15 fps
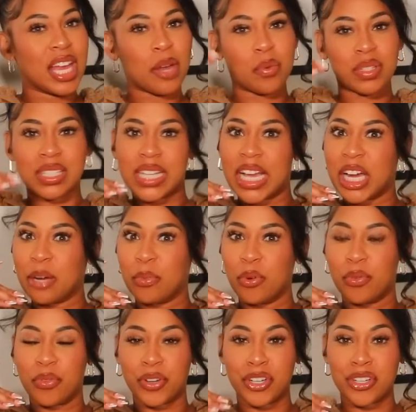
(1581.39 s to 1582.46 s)
it was
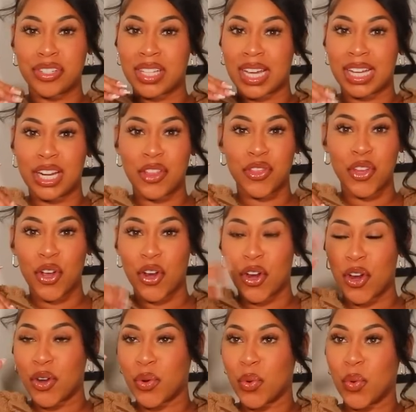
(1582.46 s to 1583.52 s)
terrible for your second and
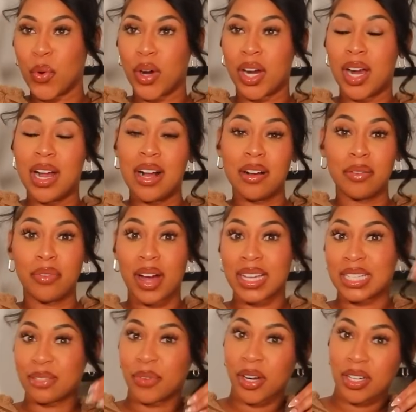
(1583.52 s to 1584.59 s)
third, or
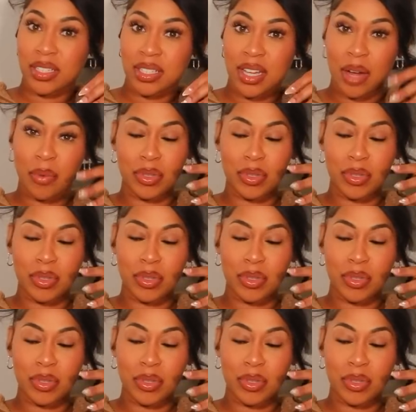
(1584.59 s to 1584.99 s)
vice versa.